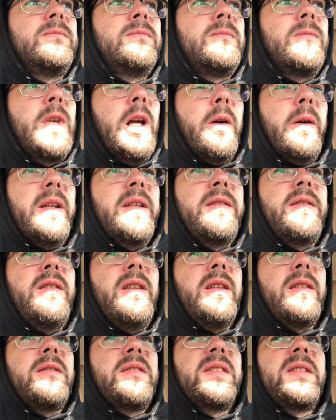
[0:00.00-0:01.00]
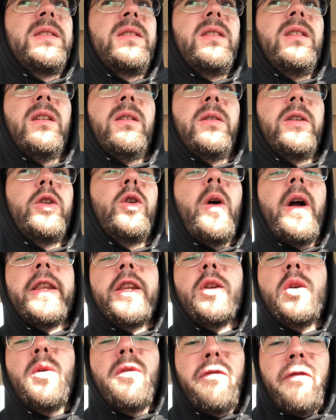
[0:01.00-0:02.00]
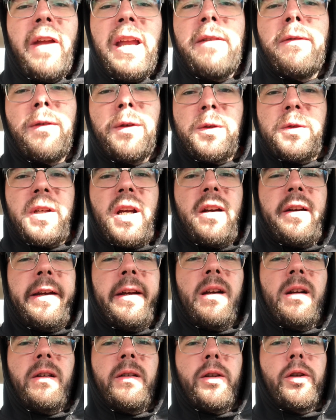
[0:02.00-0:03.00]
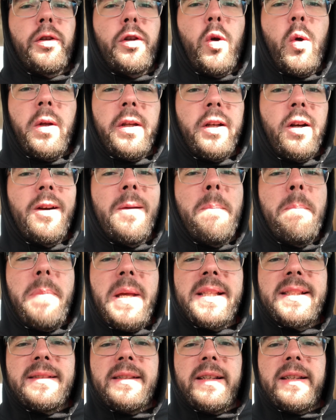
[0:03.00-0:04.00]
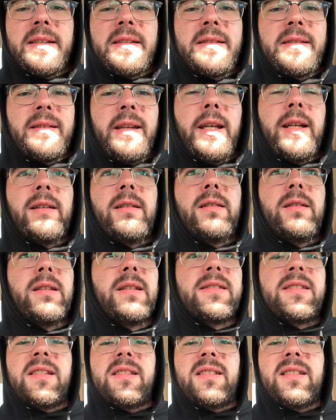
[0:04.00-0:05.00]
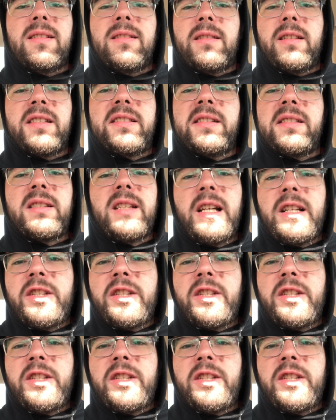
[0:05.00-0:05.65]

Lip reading: it's you don't have to do favors out here. You're in business. Like this isn't a